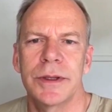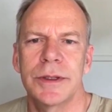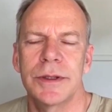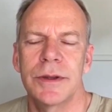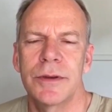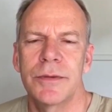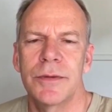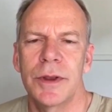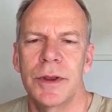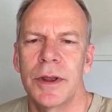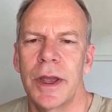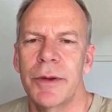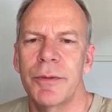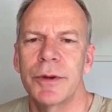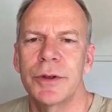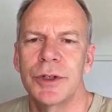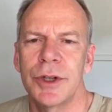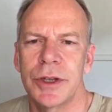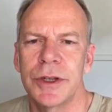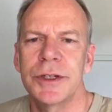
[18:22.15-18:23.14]
Okay. I would
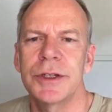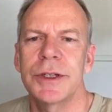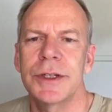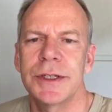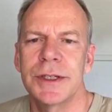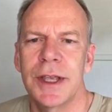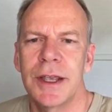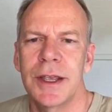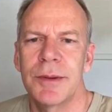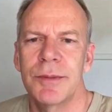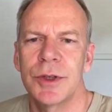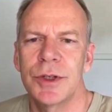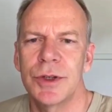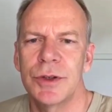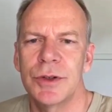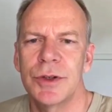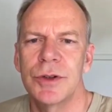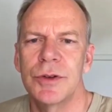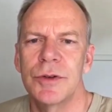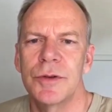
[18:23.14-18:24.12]
charge the same as you
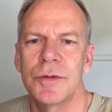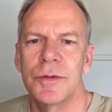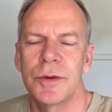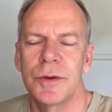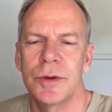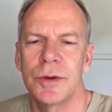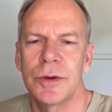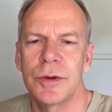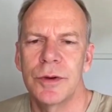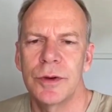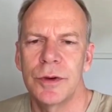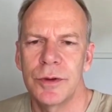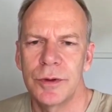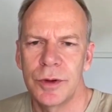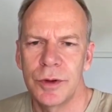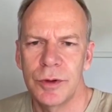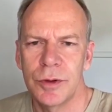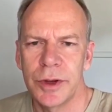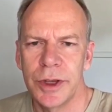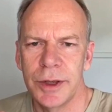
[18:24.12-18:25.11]
do for
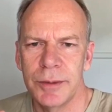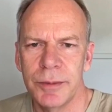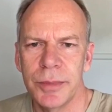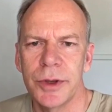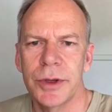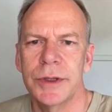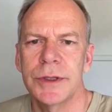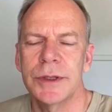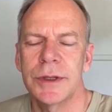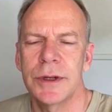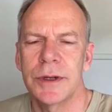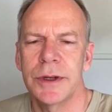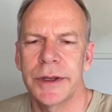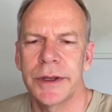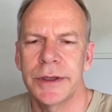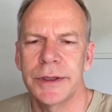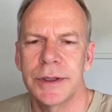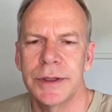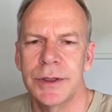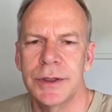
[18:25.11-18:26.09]
your in-person
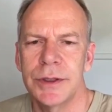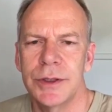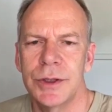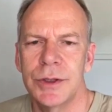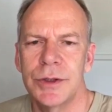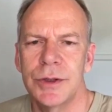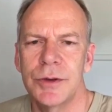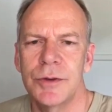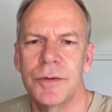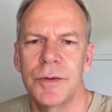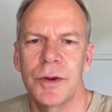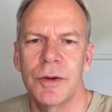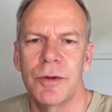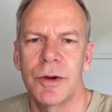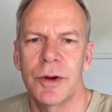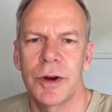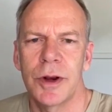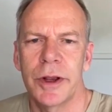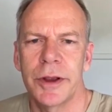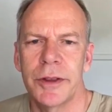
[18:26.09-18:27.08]
classes as you do for your
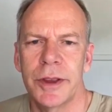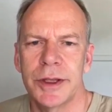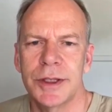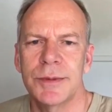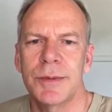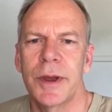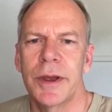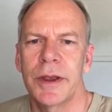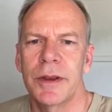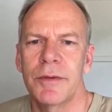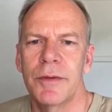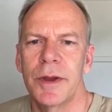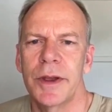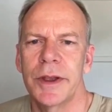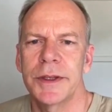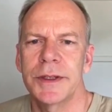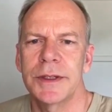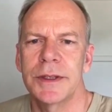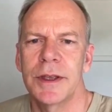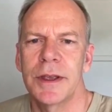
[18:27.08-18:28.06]
online. That's my advice
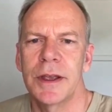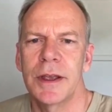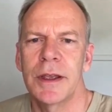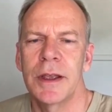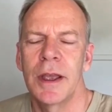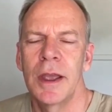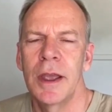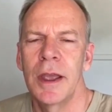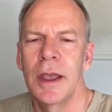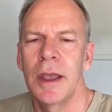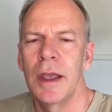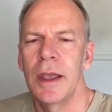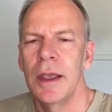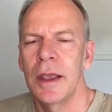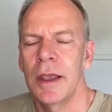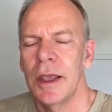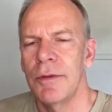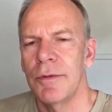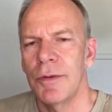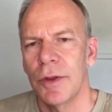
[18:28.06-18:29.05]
there.
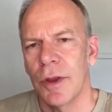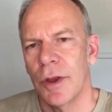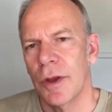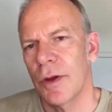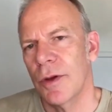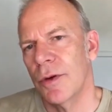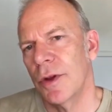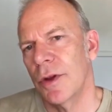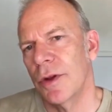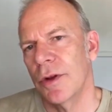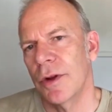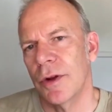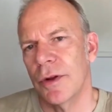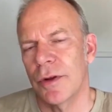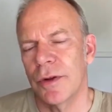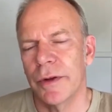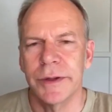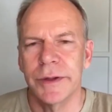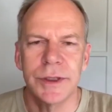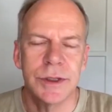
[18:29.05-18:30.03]
Even though, you know,
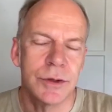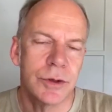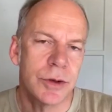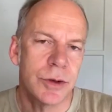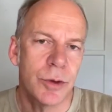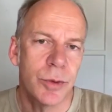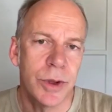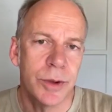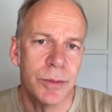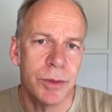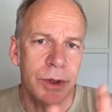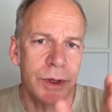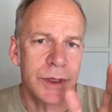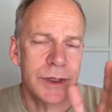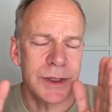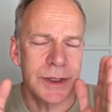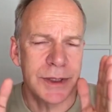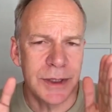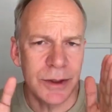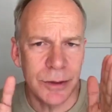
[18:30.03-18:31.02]
it's not equipment, it's
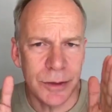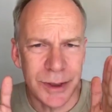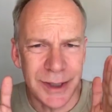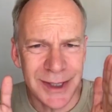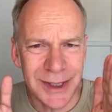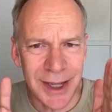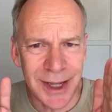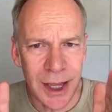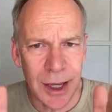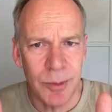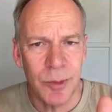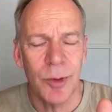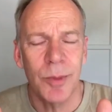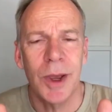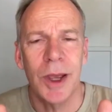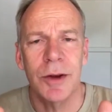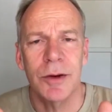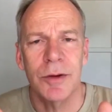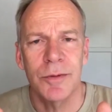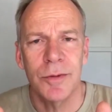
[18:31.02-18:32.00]
still the same
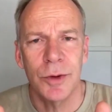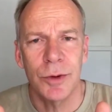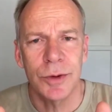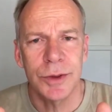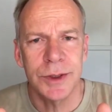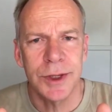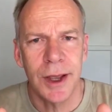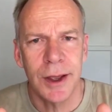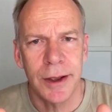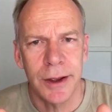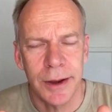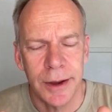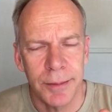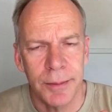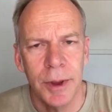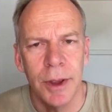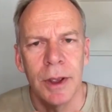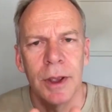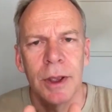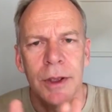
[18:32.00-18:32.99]
amount of your time
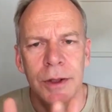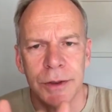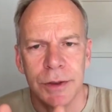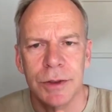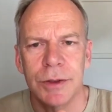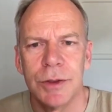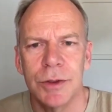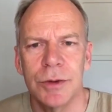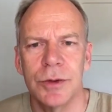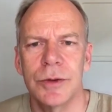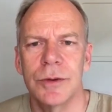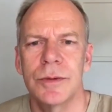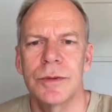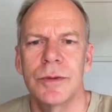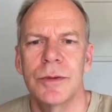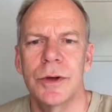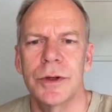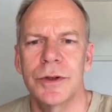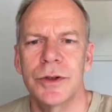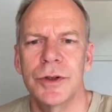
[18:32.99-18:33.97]
to do
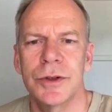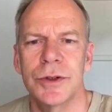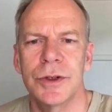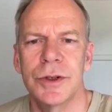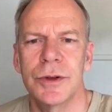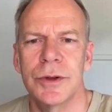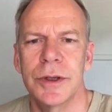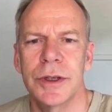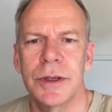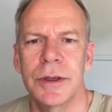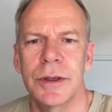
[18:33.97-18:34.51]
what you're doing.